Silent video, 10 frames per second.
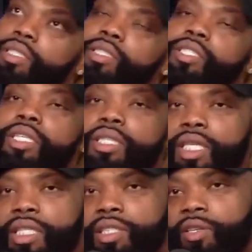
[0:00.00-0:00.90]
say,
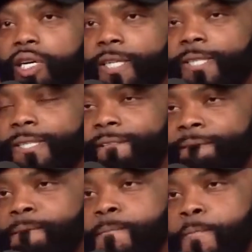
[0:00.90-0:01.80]
Jesus Christ.
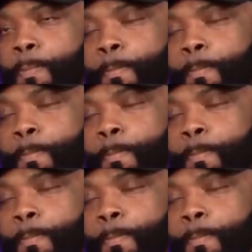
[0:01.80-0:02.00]
Mm-hmm.